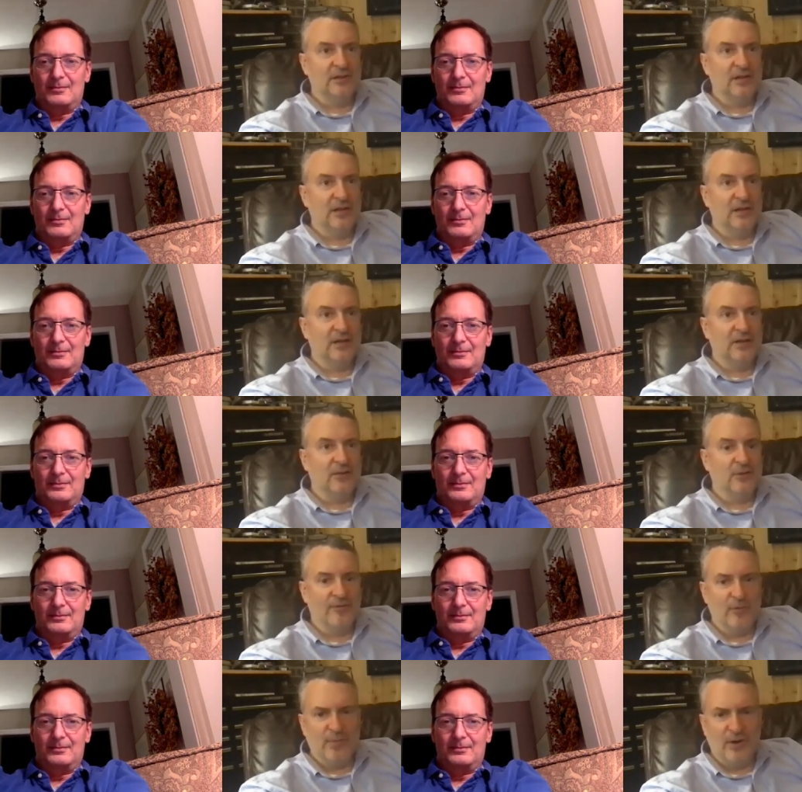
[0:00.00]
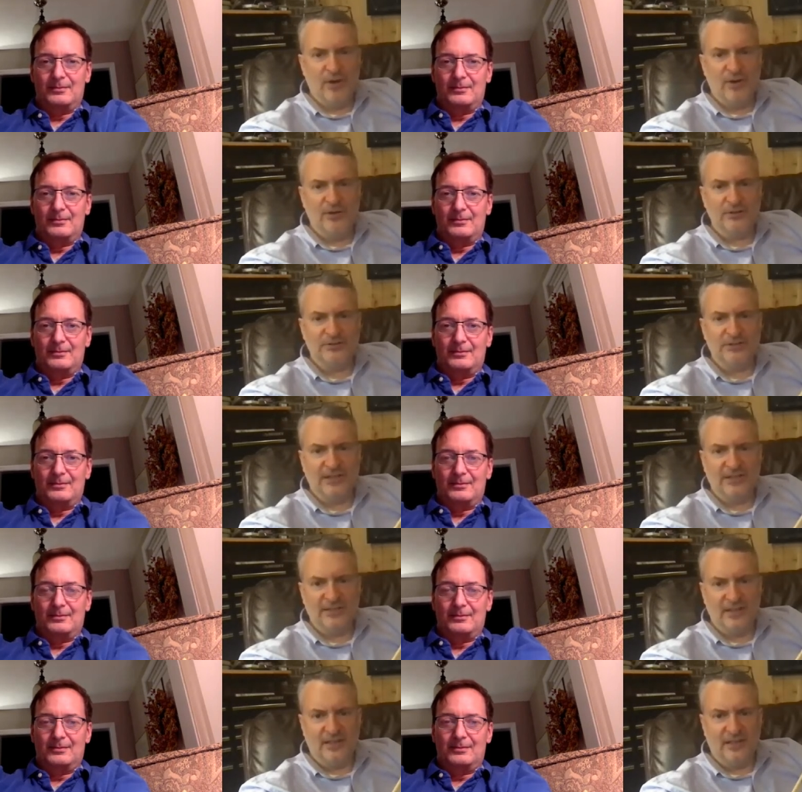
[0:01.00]
Speaker 1: uh, River Birch
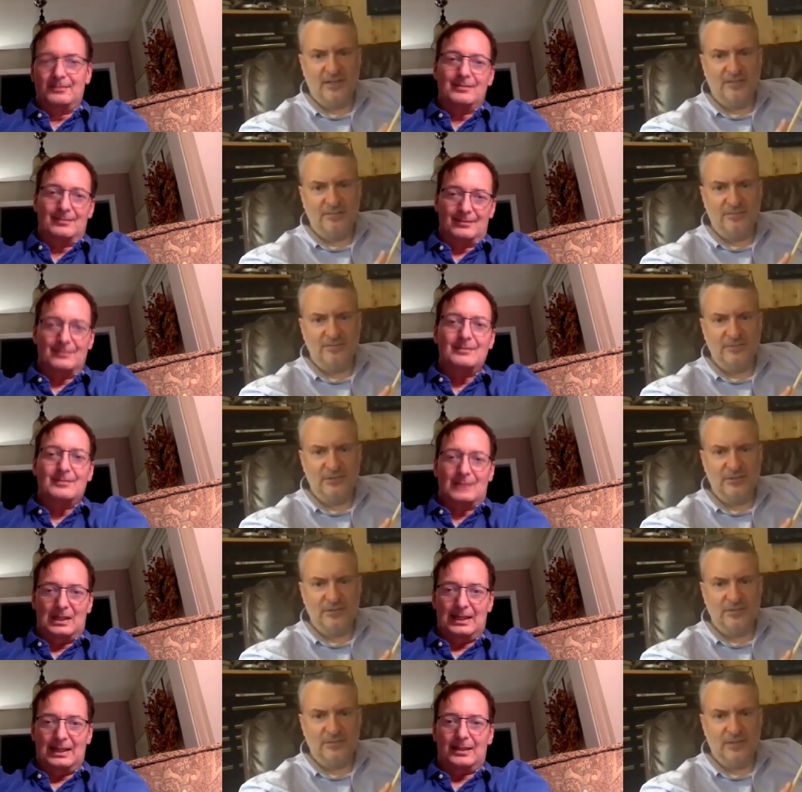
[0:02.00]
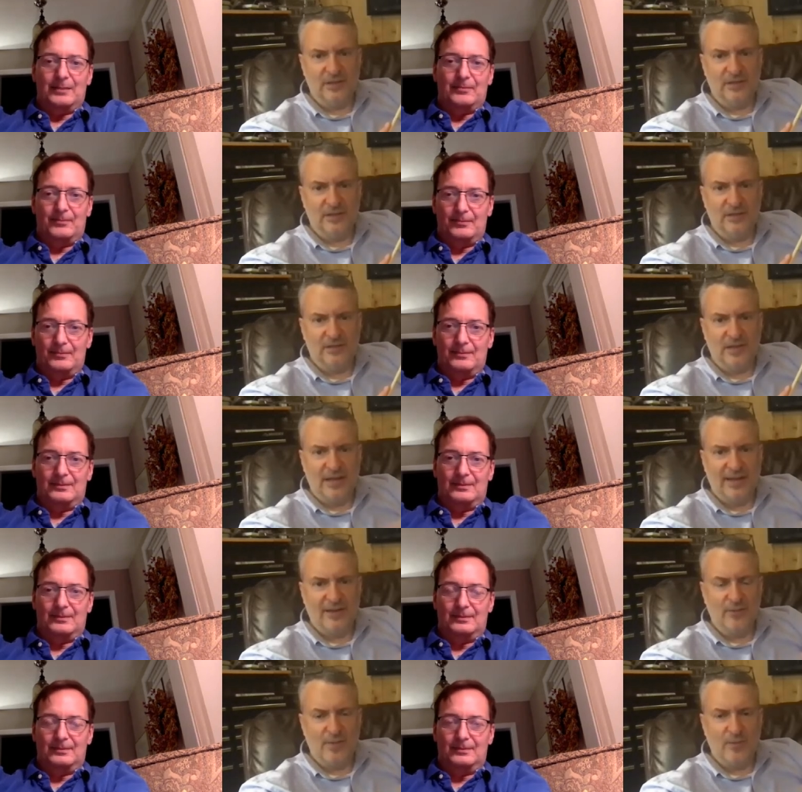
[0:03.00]
and um, the. Yeah. Uh, I
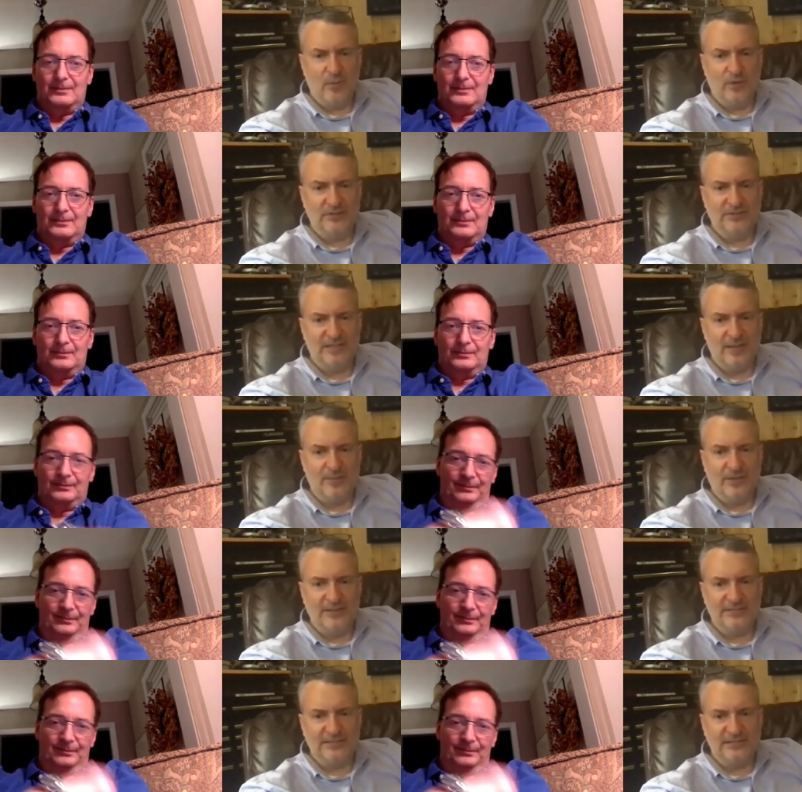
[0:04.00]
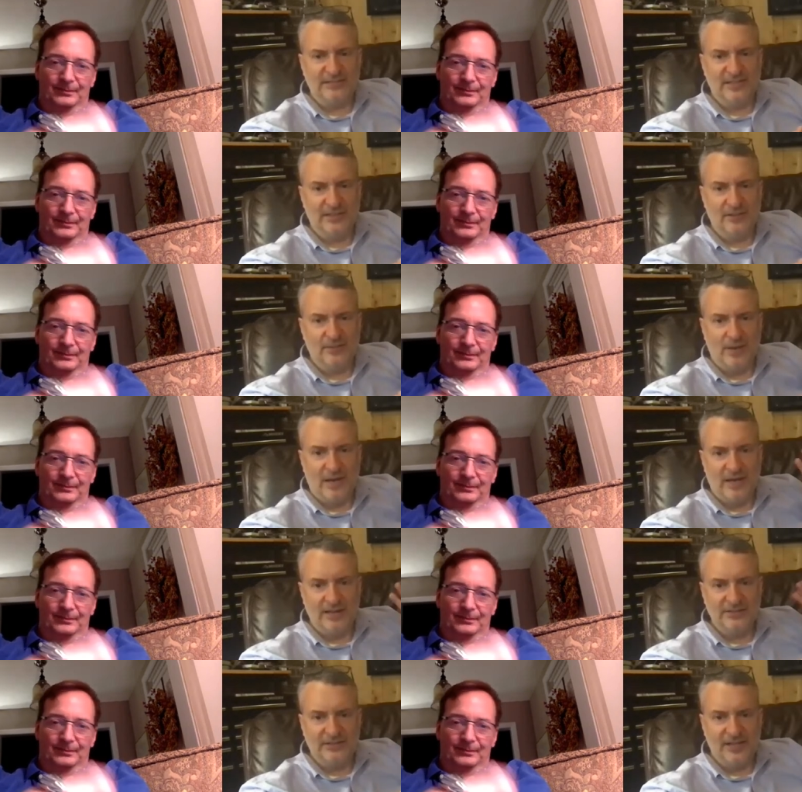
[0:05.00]
can't remember what the steak place is there
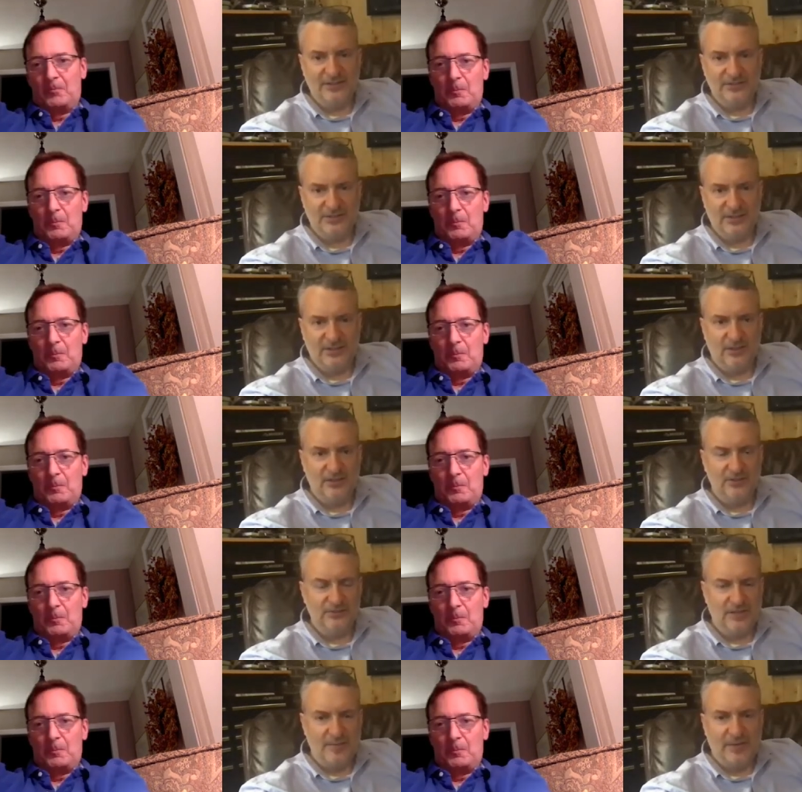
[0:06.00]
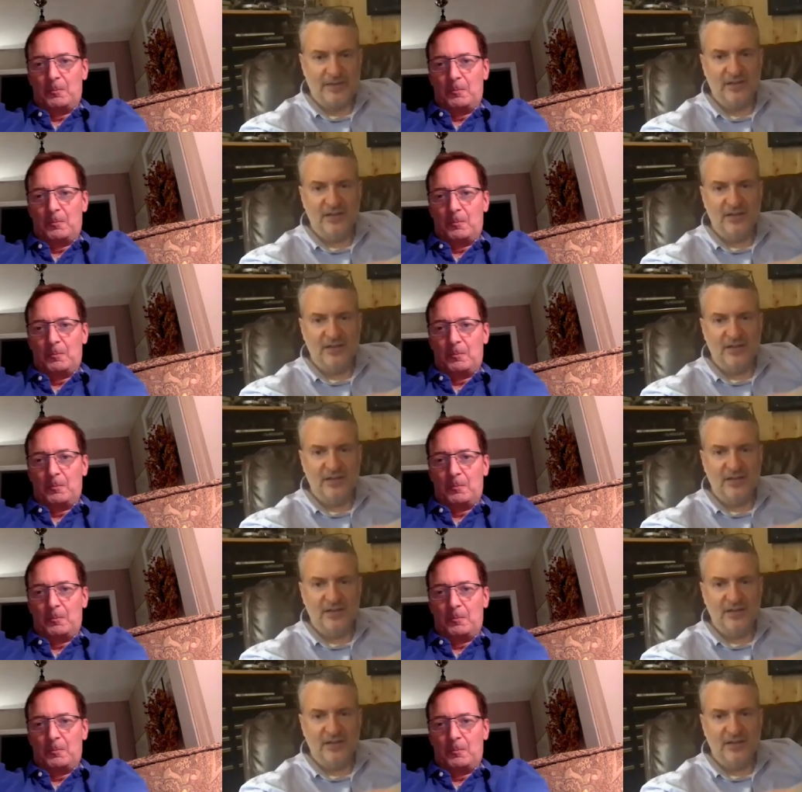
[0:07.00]
behind Cheddar's that closed. I mean,